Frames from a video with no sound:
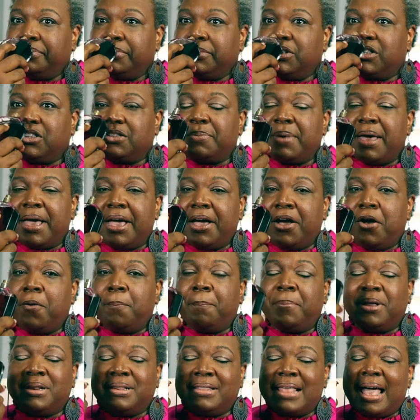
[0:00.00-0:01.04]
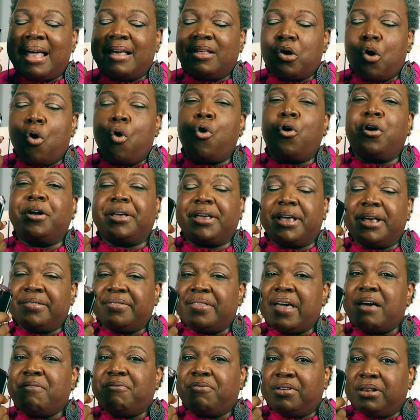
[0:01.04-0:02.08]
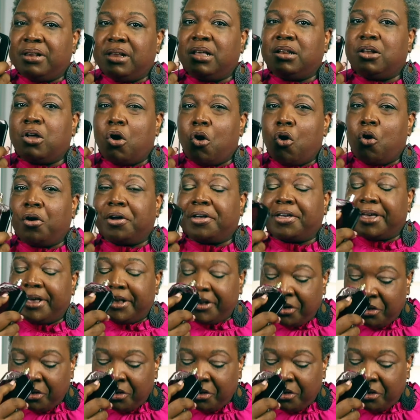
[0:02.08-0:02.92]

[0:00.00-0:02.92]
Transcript: smell, but that orchid, that vanilla orchid,